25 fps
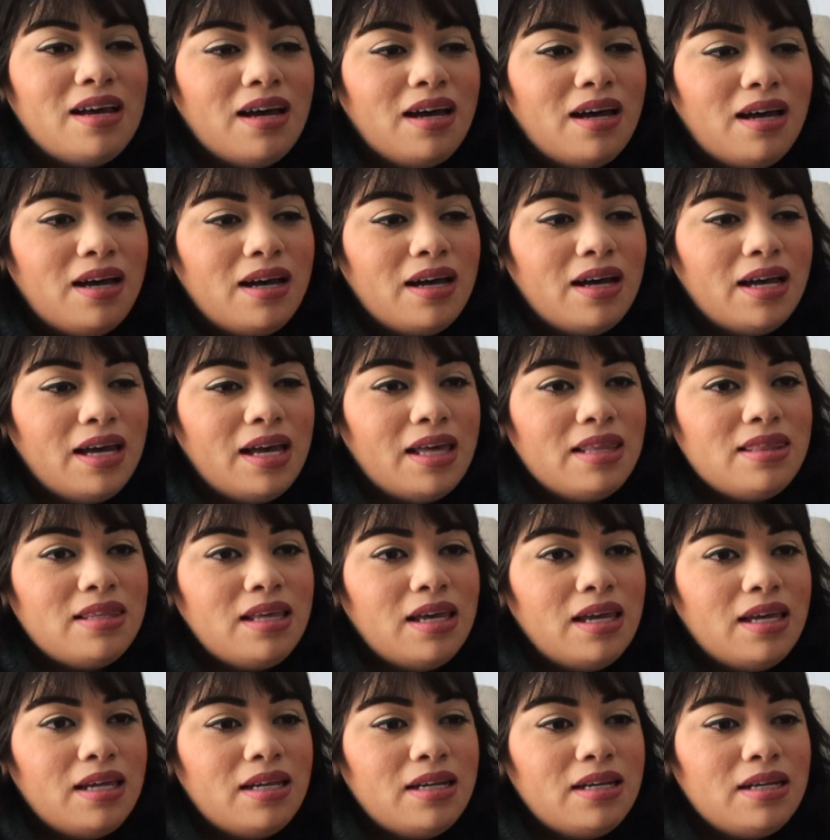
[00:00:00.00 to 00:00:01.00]
And
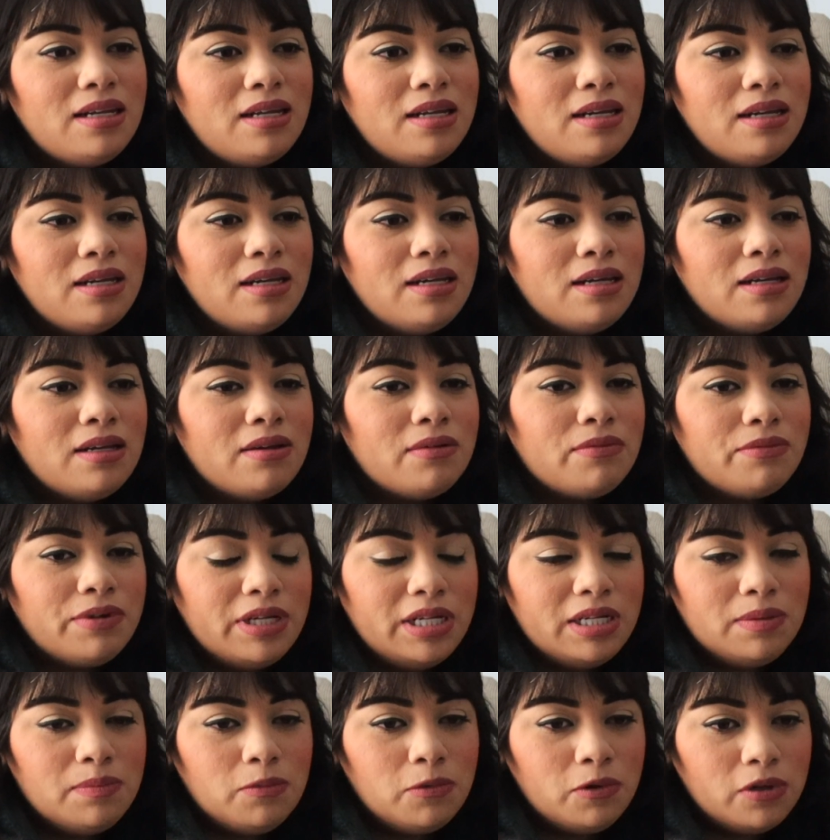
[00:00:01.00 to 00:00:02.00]
then
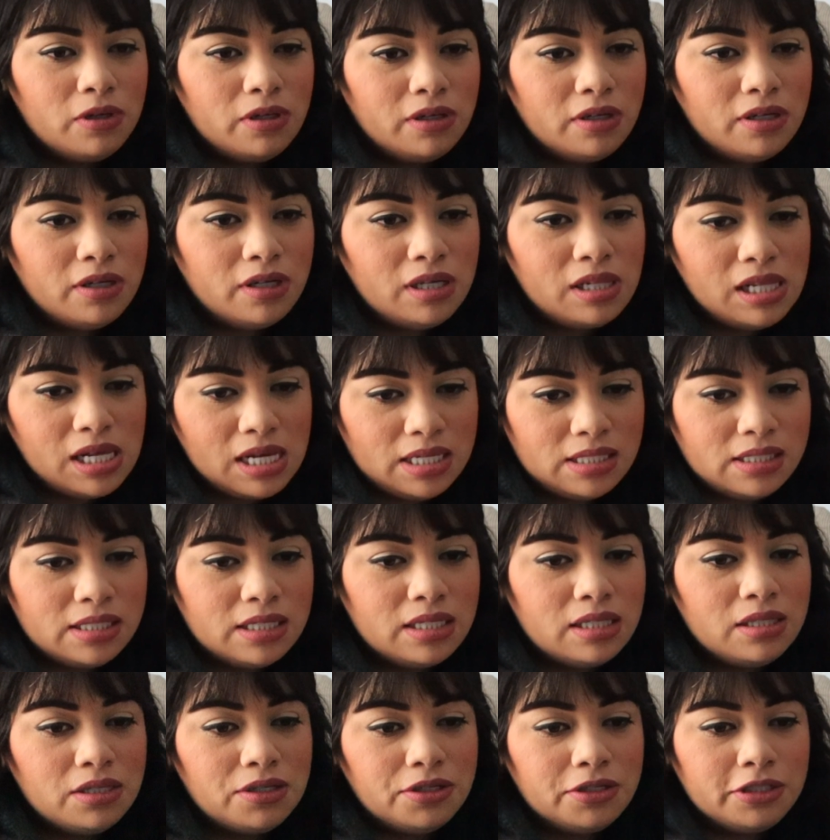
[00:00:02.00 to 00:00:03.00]
read more
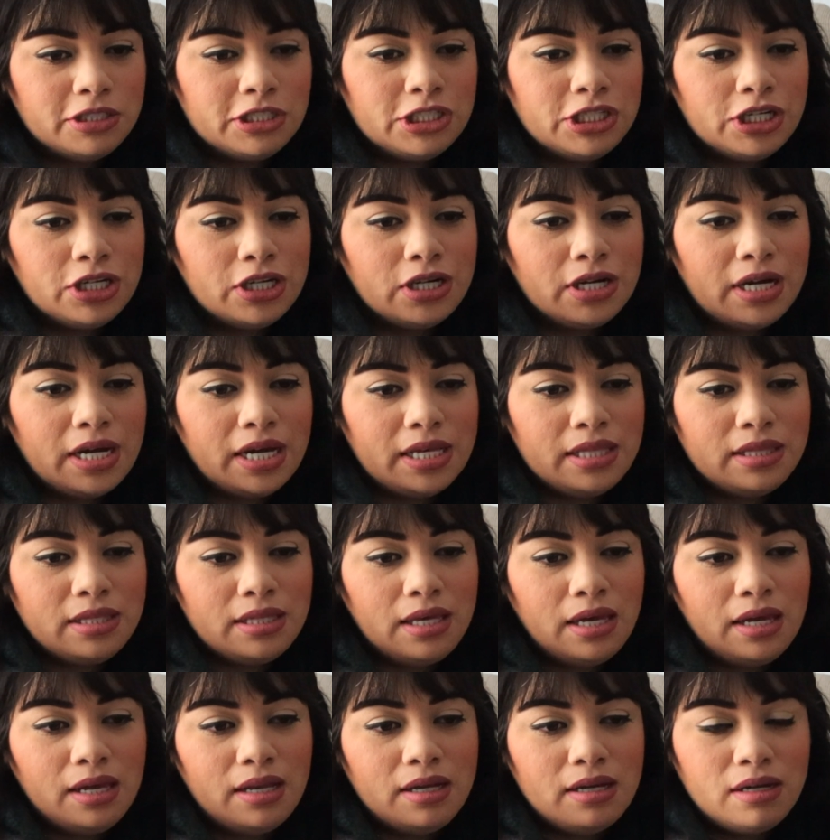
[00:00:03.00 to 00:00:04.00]
classic literature, and
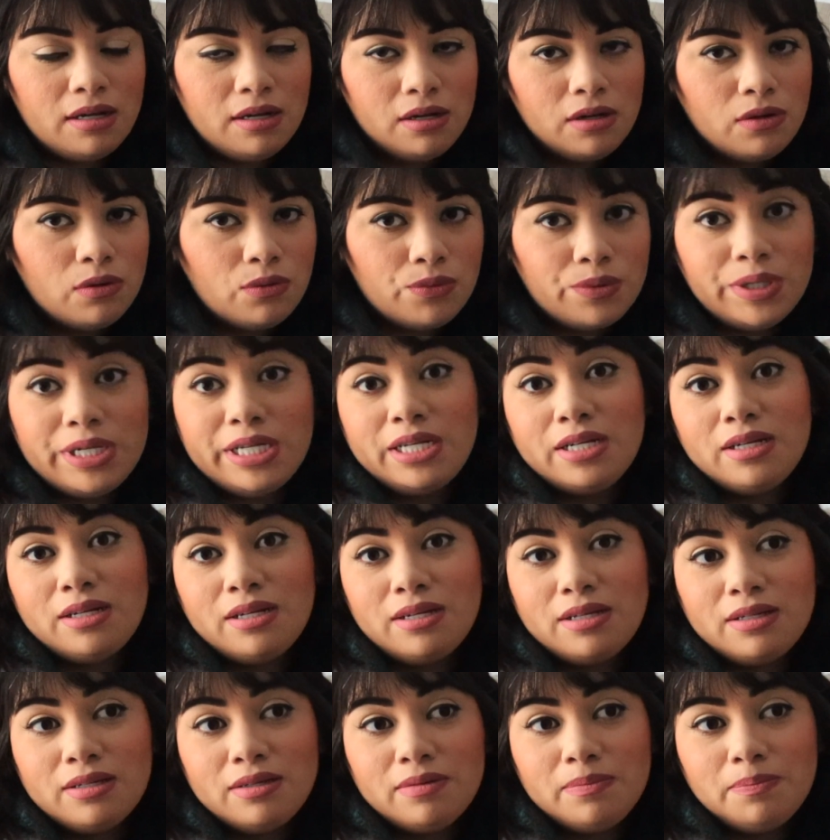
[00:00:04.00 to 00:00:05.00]
then read
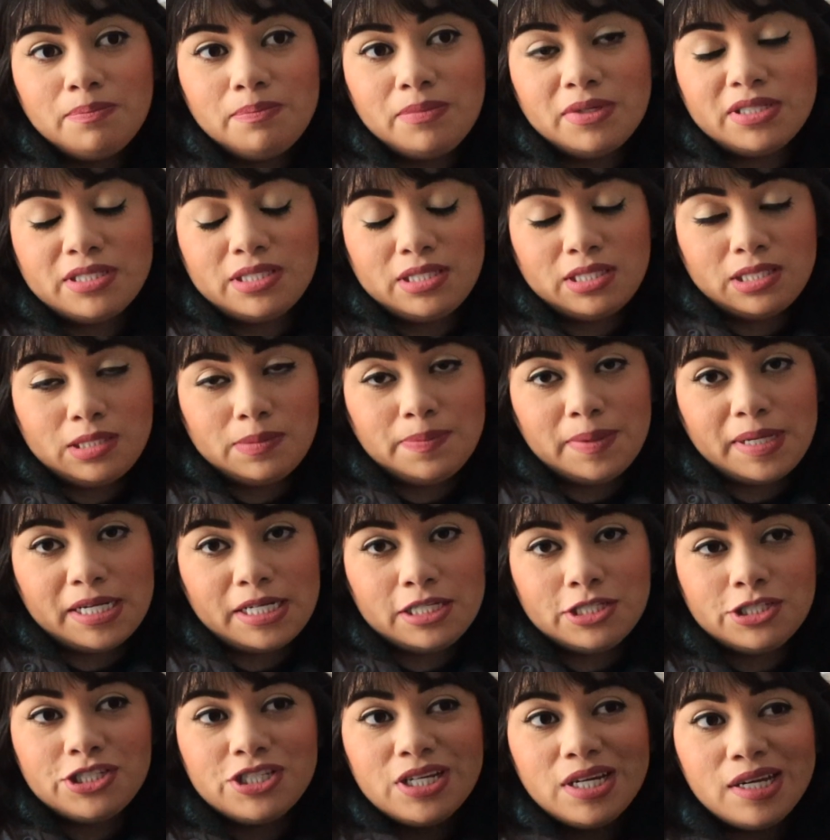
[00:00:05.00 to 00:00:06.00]
books in
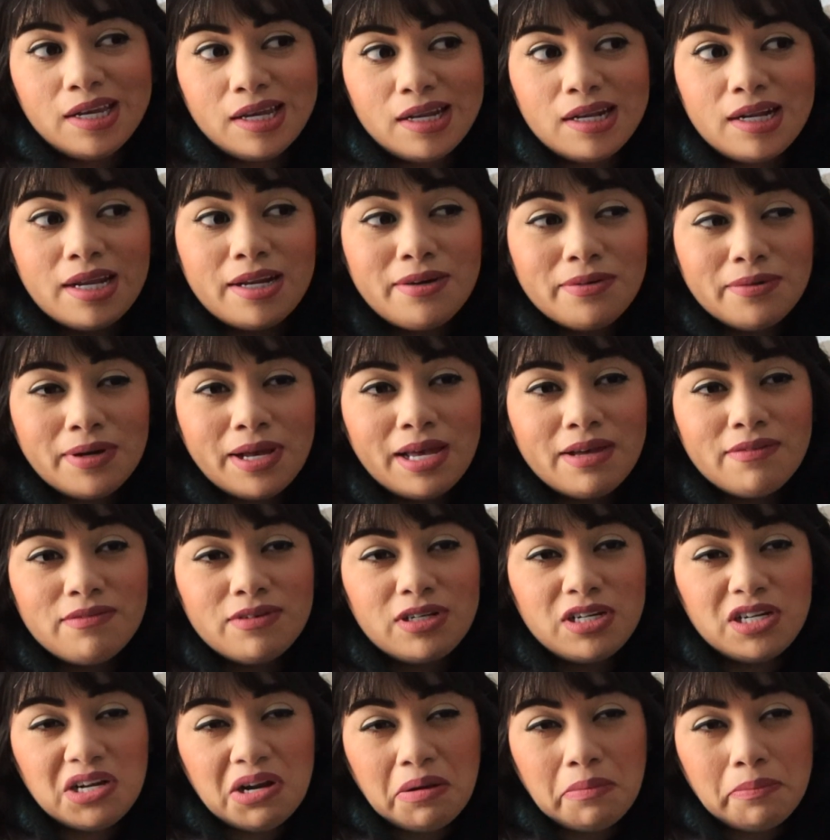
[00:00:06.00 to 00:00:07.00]
Spanish. Again, I don't have a
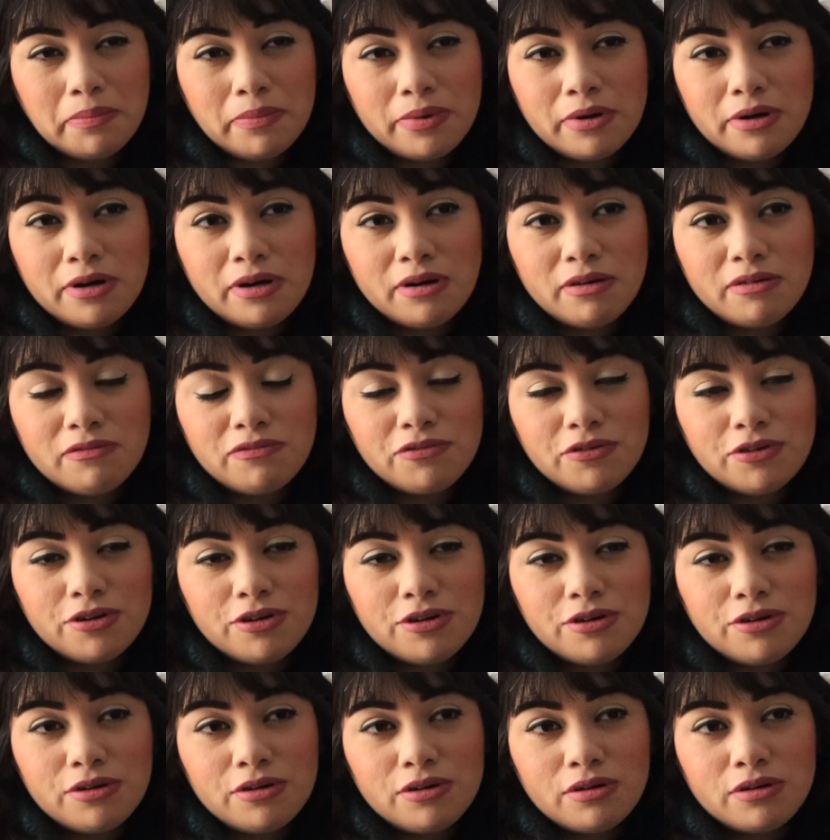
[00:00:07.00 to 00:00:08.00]
number
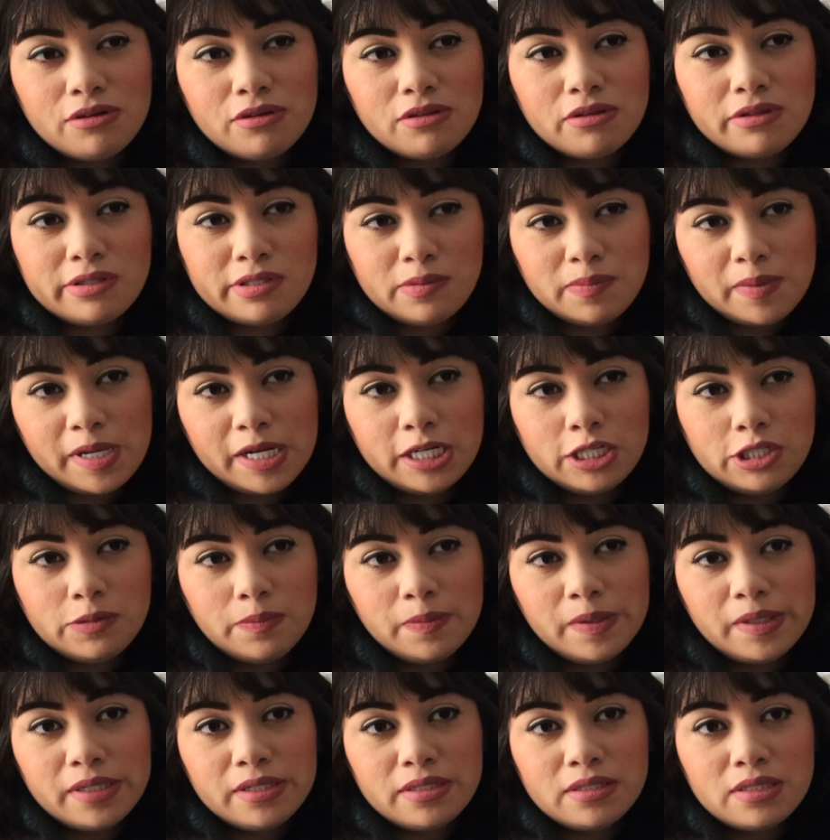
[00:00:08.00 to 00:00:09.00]
for the Spanish
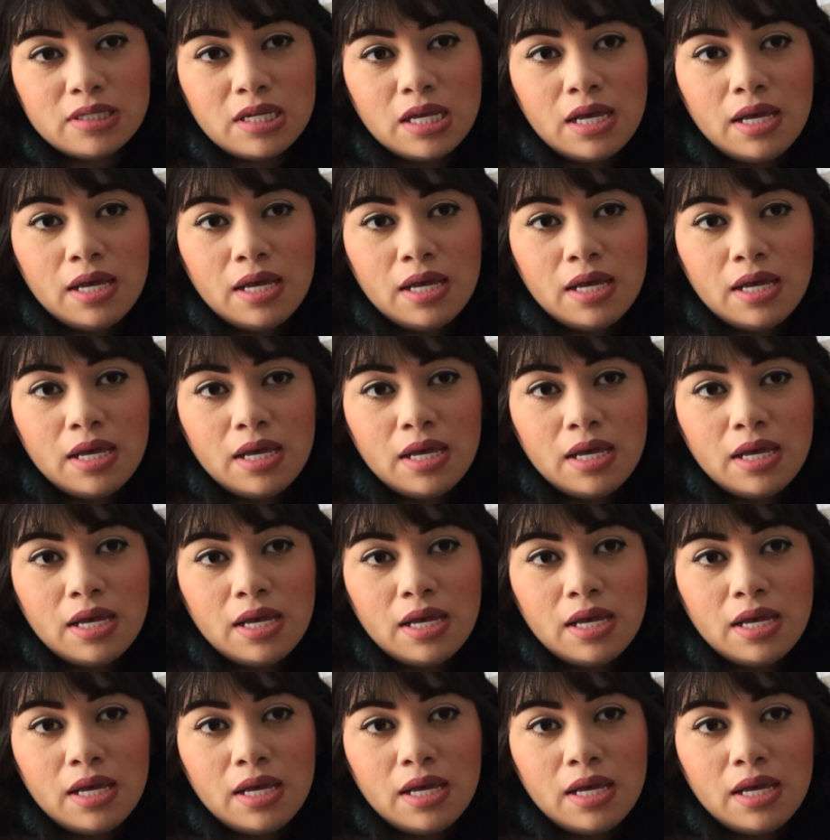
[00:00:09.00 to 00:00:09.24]
books,